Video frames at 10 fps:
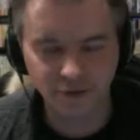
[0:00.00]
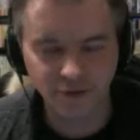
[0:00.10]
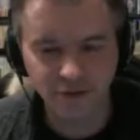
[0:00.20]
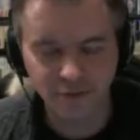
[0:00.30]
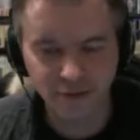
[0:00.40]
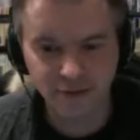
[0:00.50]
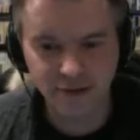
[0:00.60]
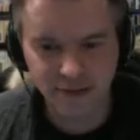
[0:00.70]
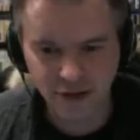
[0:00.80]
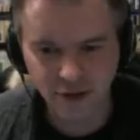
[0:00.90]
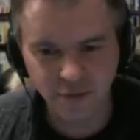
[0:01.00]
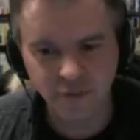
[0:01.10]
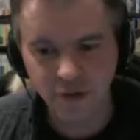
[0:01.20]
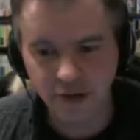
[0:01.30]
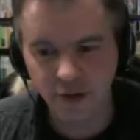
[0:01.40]
of a presentation of
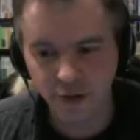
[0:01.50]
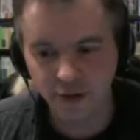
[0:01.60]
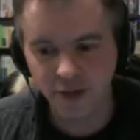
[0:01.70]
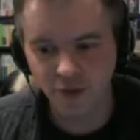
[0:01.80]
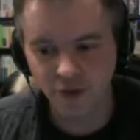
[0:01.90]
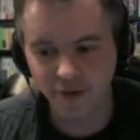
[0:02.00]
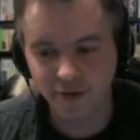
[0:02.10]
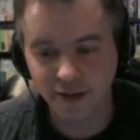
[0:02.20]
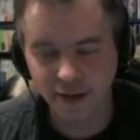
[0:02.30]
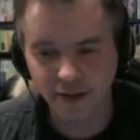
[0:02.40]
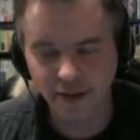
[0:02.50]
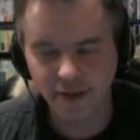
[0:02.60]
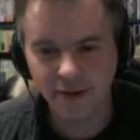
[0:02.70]
what the outside world is like.